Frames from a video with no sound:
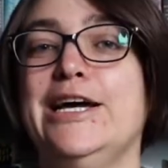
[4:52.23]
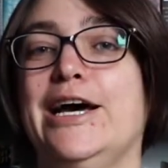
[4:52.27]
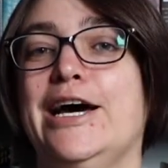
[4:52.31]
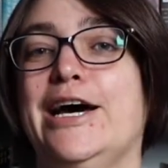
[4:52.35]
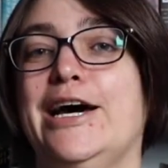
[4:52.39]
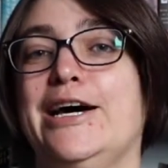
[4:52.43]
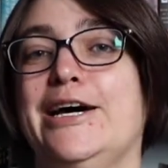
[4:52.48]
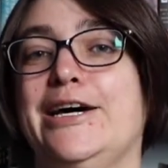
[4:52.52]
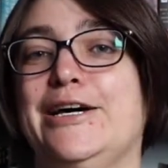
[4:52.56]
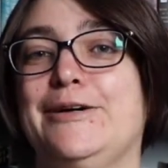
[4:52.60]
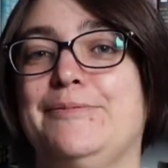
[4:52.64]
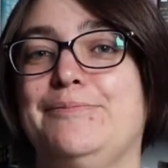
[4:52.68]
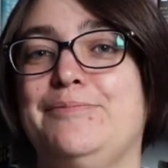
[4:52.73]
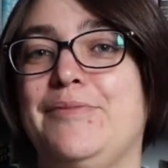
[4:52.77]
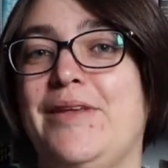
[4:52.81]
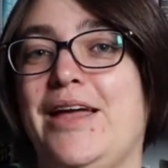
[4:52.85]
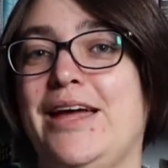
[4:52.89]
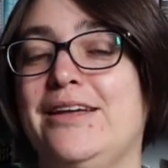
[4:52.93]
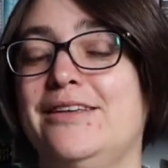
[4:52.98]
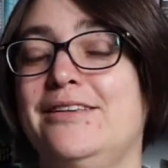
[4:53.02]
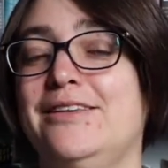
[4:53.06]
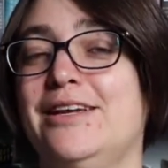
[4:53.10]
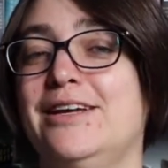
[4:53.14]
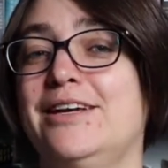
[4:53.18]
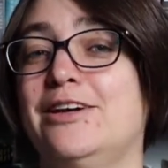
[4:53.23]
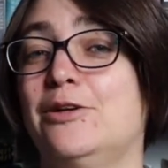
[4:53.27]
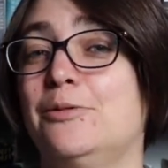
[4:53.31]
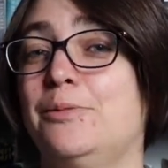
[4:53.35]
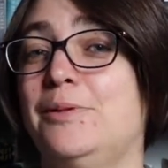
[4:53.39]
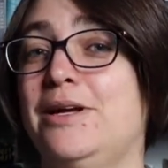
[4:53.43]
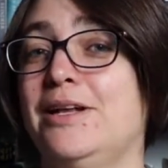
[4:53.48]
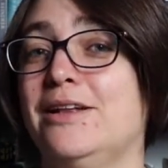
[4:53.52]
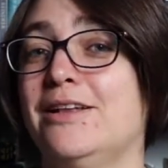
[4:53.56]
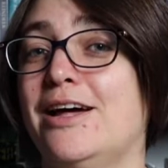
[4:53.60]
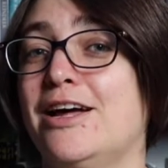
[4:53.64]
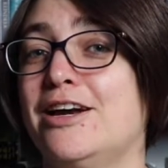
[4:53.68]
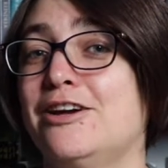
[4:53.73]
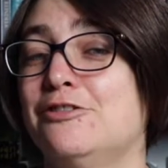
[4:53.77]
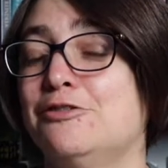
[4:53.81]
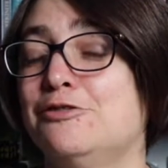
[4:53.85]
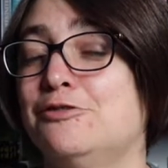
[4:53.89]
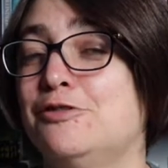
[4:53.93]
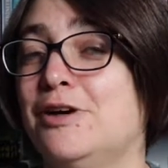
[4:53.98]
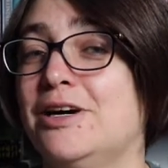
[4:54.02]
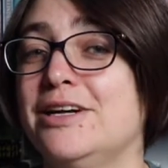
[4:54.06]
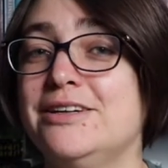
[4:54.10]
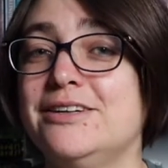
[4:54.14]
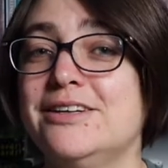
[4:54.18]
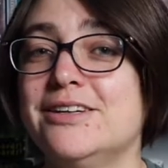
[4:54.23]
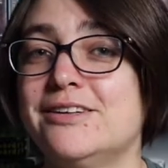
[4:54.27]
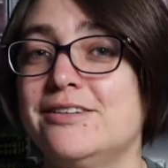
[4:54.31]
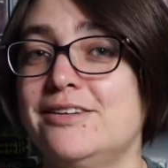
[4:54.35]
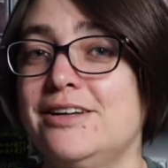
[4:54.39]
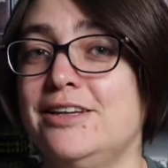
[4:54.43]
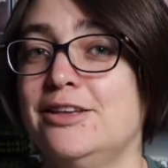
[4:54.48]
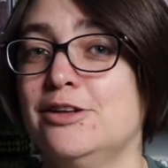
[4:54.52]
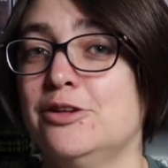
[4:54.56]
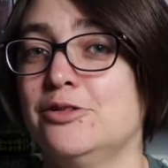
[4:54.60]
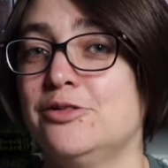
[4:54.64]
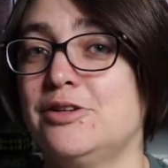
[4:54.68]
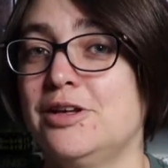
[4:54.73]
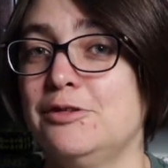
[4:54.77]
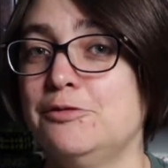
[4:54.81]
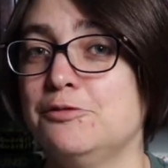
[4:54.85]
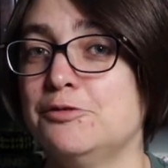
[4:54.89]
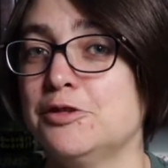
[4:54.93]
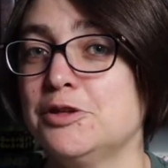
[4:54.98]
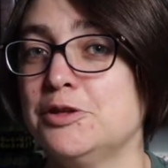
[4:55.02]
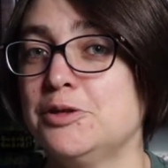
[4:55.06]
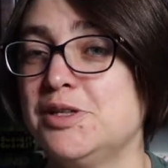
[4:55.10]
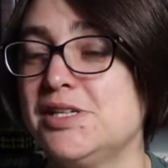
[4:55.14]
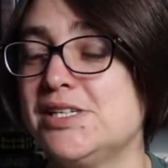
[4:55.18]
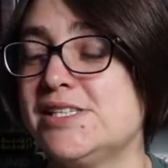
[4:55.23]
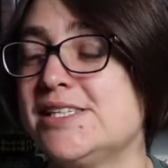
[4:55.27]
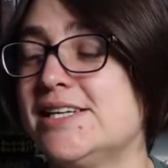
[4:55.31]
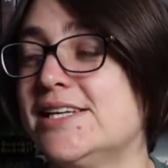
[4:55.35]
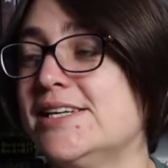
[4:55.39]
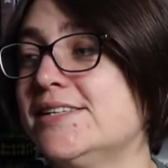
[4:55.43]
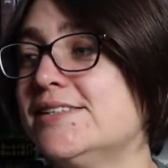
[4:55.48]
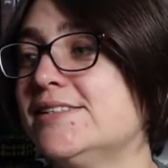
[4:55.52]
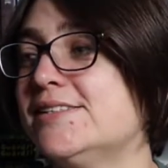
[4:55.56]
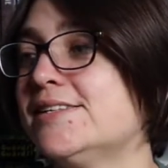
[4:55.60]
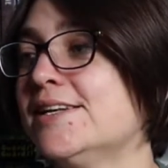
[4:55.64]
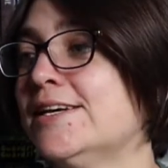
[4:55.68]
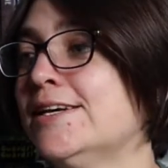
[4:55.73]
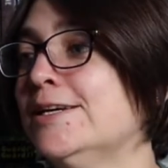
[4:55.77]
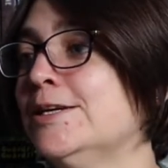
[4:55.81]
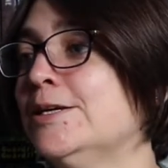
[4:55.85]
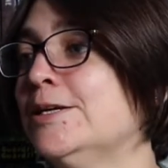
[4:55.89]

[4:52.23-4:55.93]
I think it'll be a lot of fun to see those influences.